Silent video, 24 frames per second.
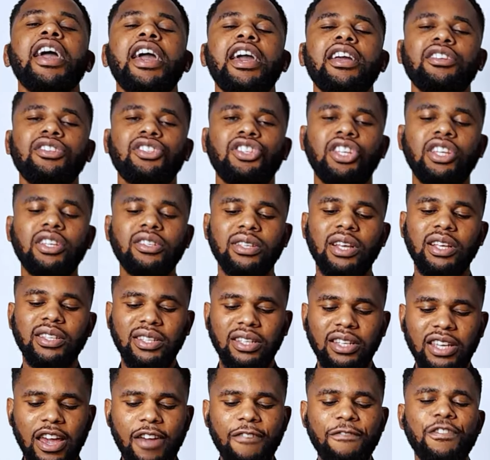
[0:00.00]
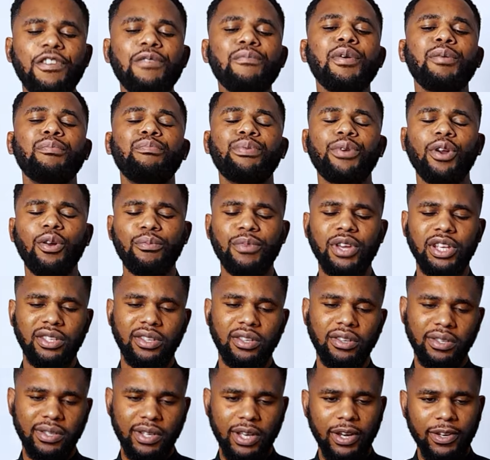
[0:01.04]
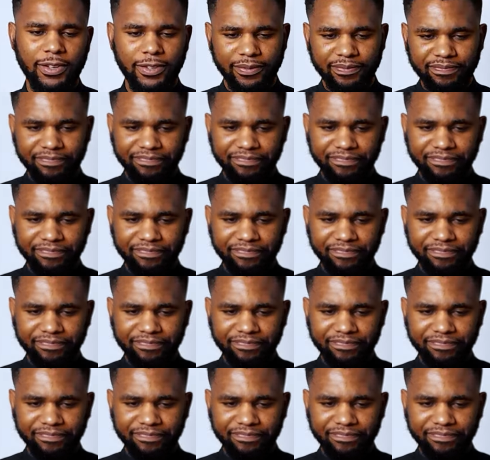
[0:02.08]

And Jesus gave him a promise. He said,